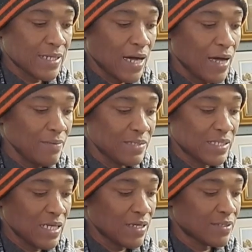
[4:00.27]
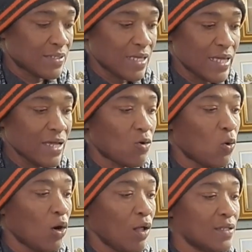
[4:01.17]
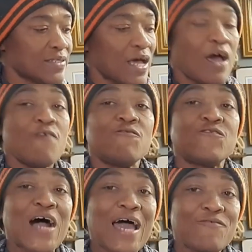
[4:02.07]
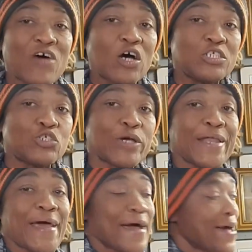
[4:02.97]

times six equals five hundred